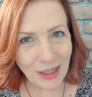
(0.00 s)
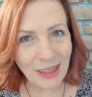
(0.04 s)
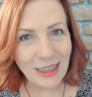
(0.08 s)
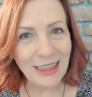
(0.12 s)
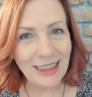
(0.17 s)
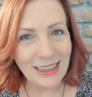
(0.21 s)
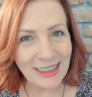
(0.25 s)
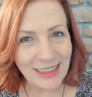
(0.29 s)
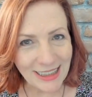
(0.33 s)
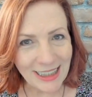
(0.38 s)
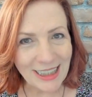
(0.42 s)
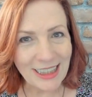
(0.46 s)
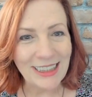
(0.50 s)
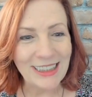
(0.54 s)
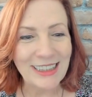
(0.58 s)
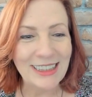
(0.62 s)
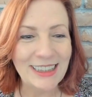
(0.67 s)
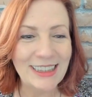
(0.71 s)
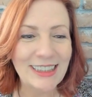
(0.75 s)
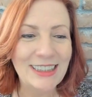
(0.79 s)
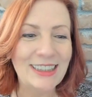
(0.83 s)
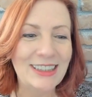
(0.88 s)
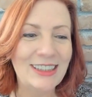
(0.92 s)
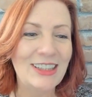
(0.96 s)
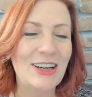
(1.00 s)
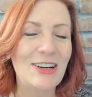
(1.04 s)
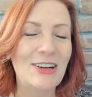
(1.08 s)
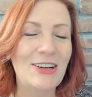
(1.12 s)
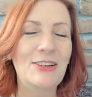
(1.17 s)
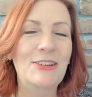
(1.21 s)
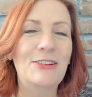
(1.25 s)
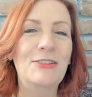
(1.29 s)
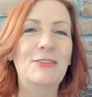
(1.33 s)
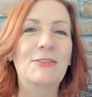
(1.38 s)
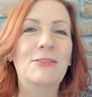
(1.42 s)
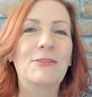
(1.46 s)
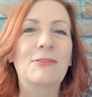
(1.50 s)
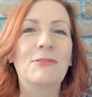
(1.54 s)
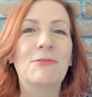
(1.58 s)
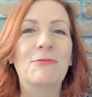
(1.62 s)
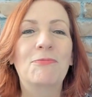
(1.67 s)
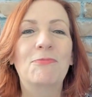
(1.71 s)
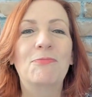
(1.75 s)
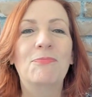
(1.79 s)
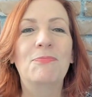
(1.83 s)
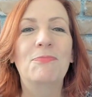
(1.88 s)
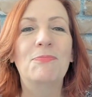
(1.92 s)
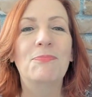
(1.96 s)
It does. So
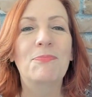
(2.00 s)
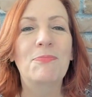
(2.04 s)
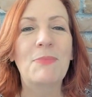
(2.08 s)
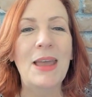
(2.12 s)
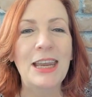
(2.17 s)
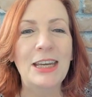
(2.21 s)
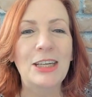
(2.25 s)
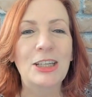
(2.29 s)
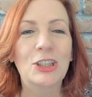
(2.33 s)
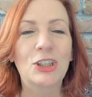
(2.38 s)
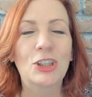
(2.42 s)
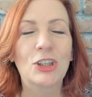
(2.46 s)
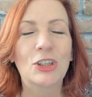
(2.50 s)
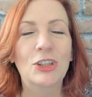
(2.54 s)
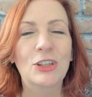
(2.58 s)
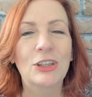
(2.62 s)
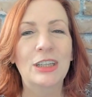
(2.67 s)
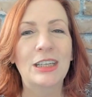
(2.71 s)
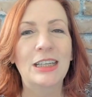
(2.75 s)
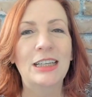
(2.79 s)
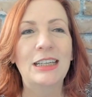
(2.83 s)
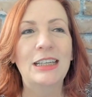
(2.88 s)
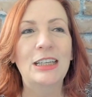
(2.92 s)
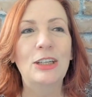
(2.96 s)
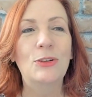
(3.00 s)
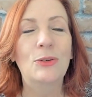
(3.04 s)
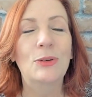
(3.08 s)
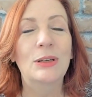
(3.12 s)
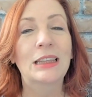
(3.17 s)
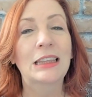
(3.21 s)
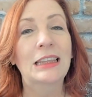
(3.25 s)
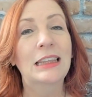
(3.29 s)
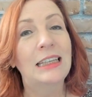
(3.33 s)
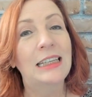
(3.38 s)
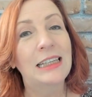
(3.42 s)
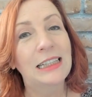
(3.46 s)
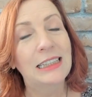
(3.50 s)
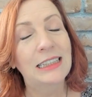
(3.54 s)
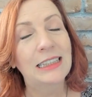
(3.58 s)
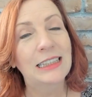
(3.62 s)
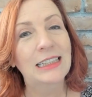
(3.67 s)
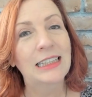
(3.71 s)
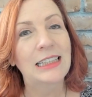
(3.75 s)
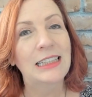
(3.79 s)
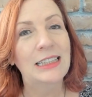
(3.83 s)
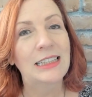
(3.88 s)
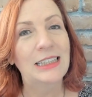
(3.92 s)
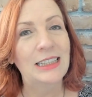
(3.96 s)
make sure that you at
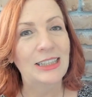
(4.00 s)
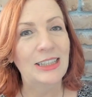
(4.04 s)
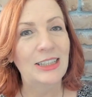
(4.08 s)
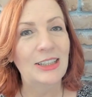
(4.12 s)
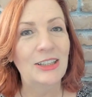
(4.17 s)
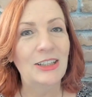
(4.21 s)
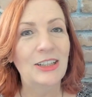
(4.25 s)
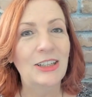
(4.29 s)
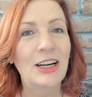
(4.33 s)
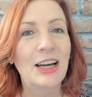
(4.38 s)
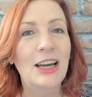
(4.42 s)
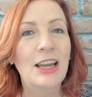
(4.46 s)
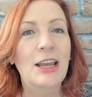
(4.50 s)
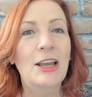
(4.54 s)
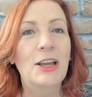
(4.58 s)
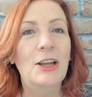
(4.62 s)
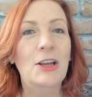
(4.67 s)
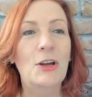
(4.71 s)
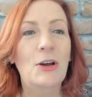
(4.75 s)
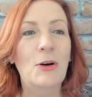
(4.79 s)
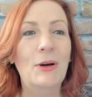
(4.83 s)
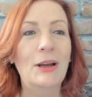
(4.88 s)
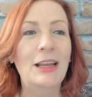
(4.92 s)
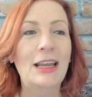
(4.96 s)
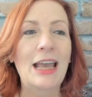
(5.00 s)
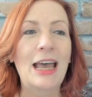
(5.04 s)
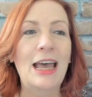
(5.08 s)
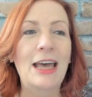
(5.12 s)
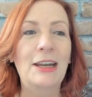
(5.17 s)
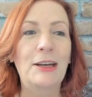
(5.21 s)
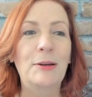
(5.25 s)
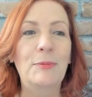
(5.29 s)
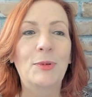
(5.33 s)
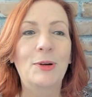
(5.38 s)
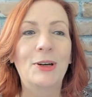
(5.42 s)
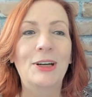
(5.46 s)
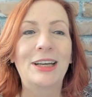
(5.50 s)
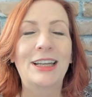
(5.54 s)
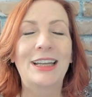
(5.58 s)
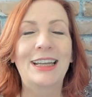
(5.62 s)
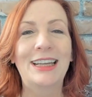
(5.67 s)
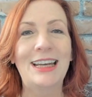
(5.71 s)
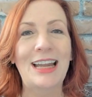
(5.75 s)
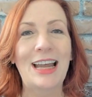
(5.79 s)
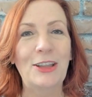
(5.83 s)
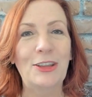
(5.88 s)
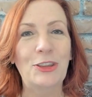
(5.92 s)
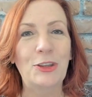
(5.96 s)
least consider going ahead and printing
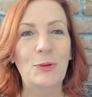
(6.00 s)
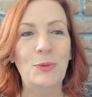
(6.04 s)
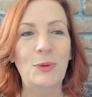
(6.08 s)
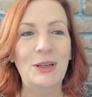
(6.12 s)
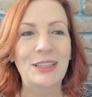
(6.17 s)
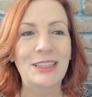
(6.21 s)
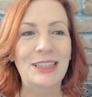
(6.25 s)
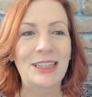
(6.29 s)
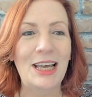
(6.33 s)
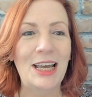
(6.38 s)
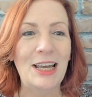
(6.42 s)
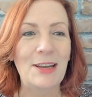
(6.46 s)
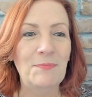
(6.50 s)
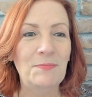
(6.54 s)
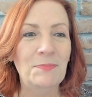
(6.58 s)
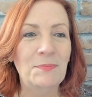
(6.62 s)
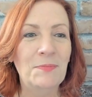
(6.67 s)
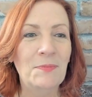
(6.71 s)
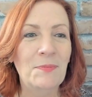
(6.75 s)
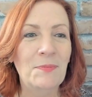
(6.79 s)
it out the one time.